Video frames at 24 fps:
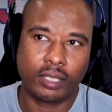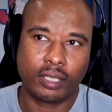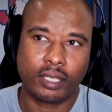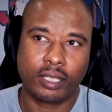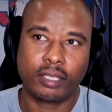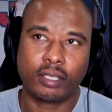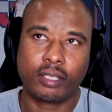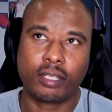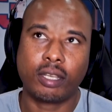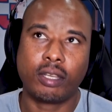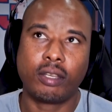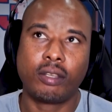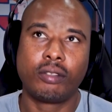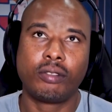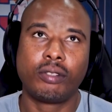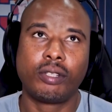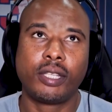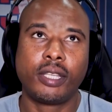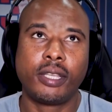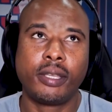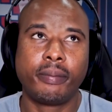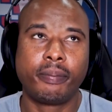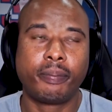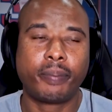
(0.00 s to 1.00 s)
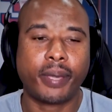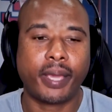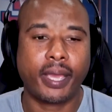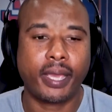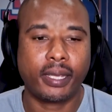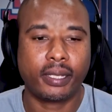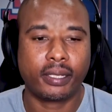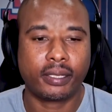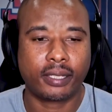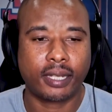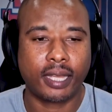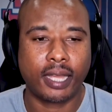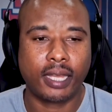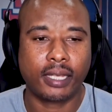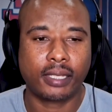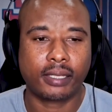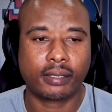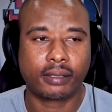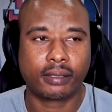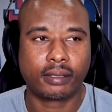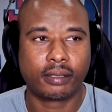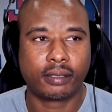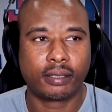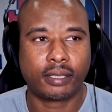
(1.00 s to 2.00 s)
this gonna impact
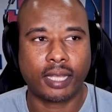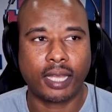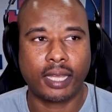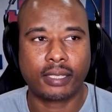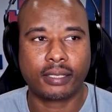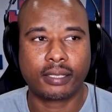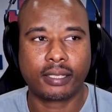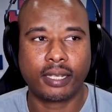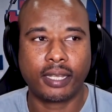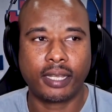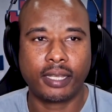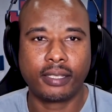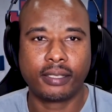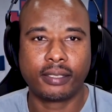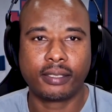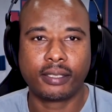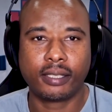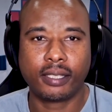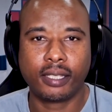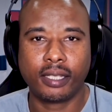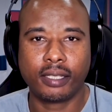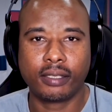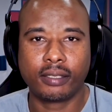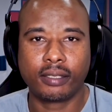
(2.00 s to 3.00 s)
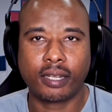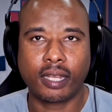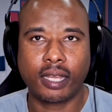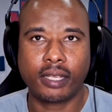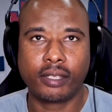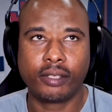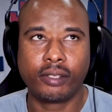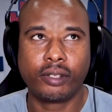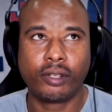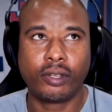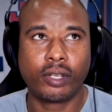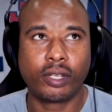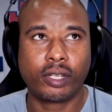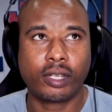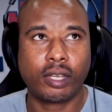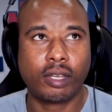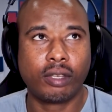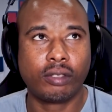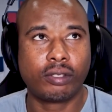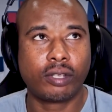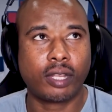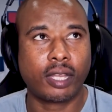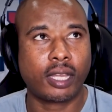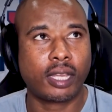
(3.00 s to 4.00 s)
Doc's legacy as like, a
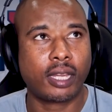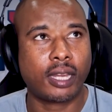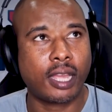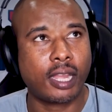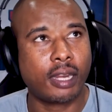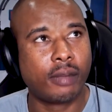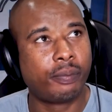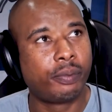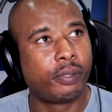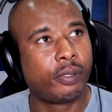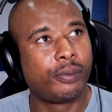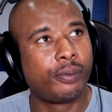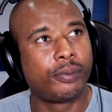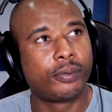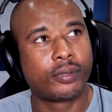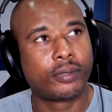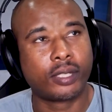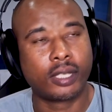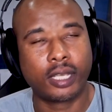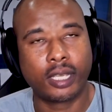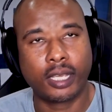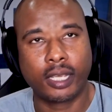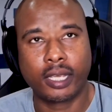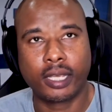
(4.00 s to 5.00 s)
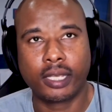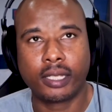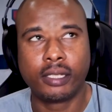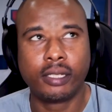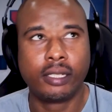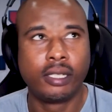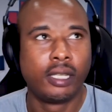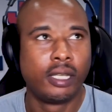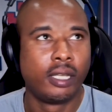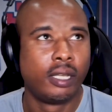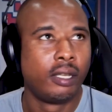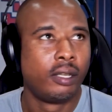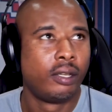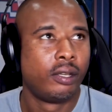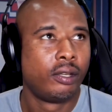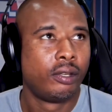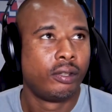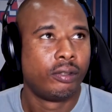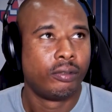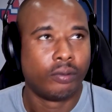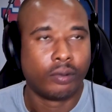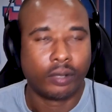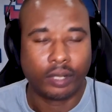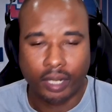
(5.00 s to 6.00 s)
coach? Like a lot of people saying
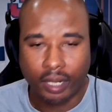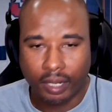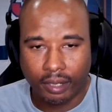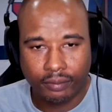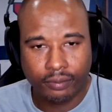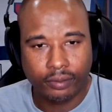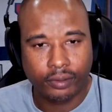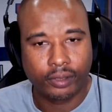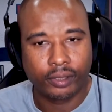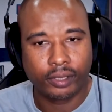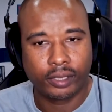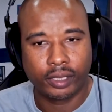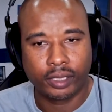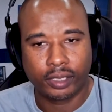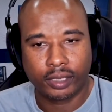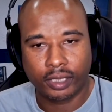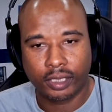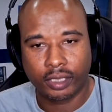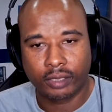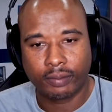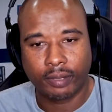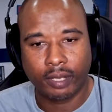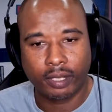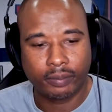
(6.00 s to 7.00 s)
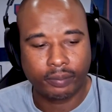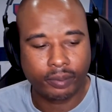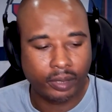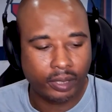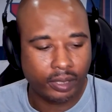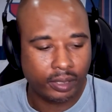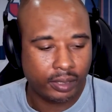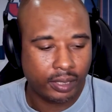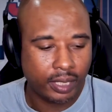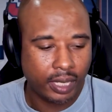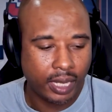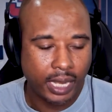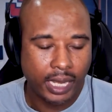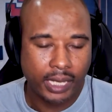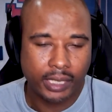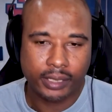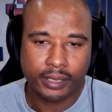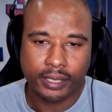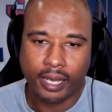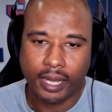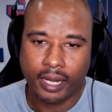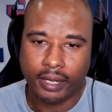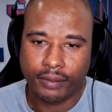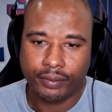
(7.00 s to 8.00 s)
whatever, that this may be his last
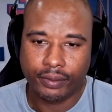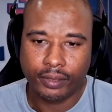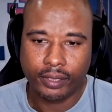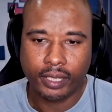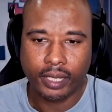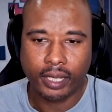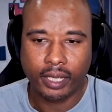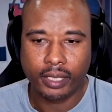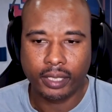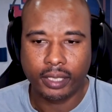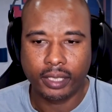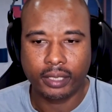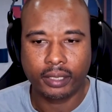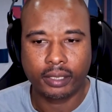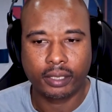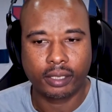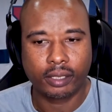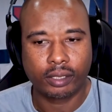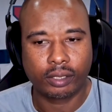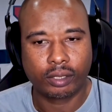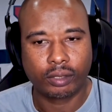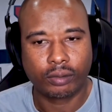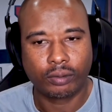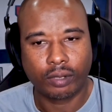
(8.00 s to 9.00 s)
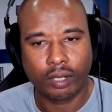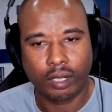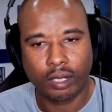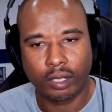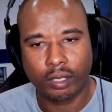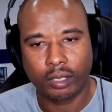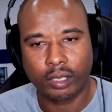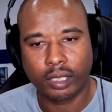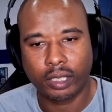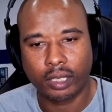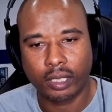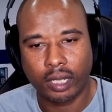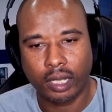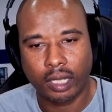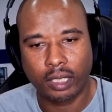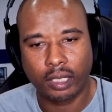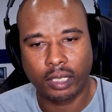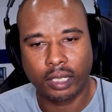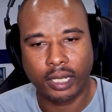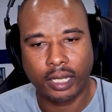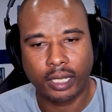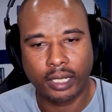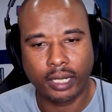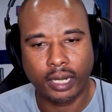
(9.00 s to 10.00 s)
shot if he can't get this to work and all
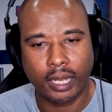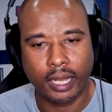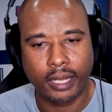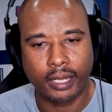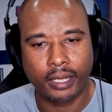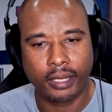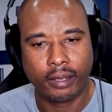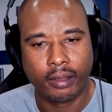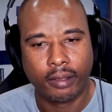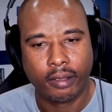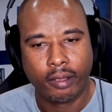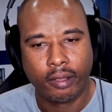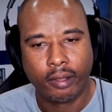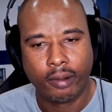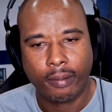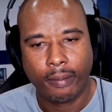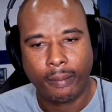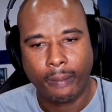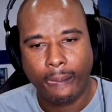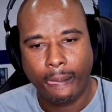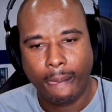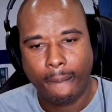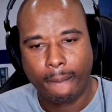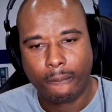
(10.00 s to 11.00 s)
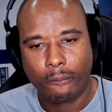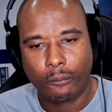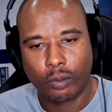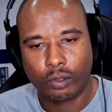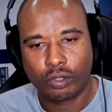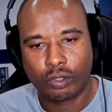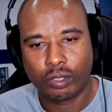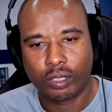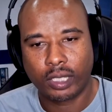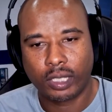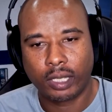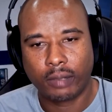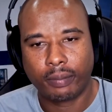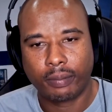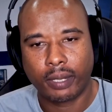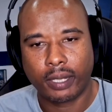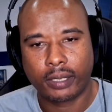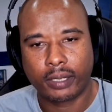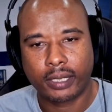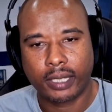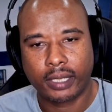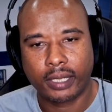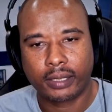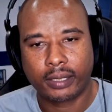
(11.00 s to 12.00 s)
of that. Like, what you think
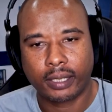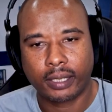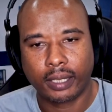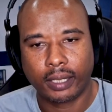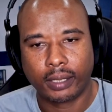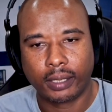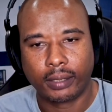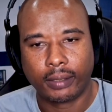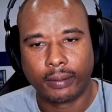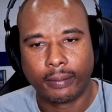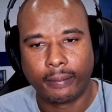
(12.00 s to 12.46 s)
about that take?